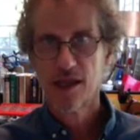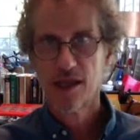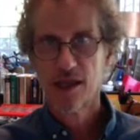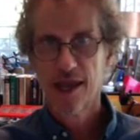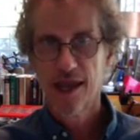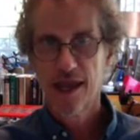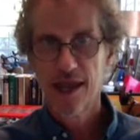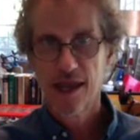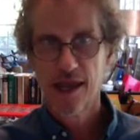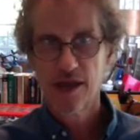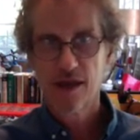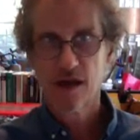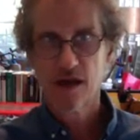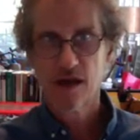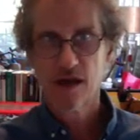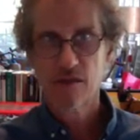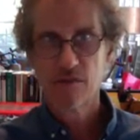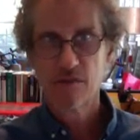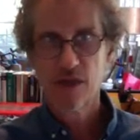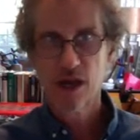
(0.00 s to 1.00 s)
And
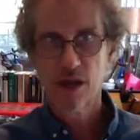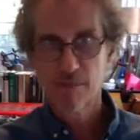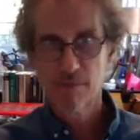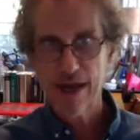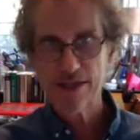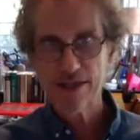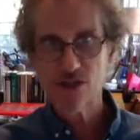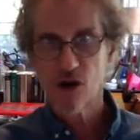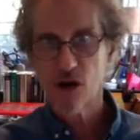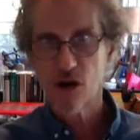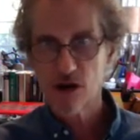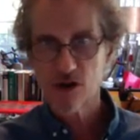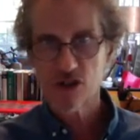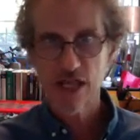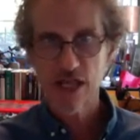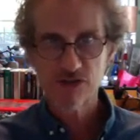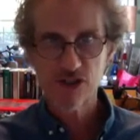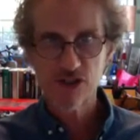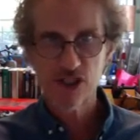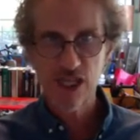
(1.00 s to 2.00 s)
my daughters
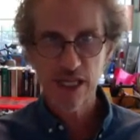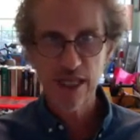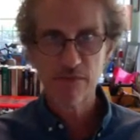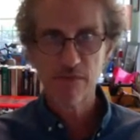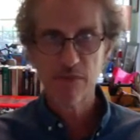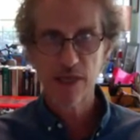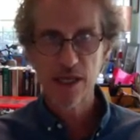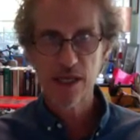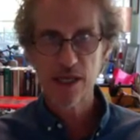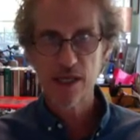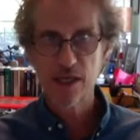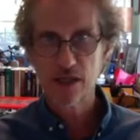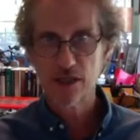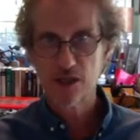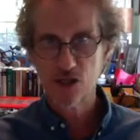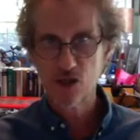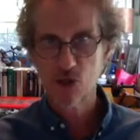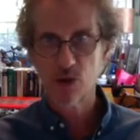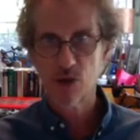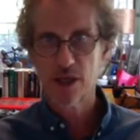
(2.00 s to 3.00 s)
have seen me
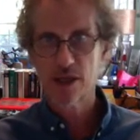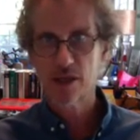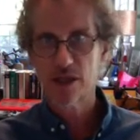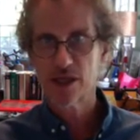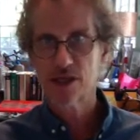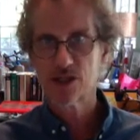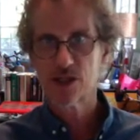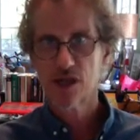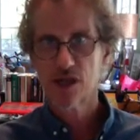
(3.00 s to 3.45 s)
doing this.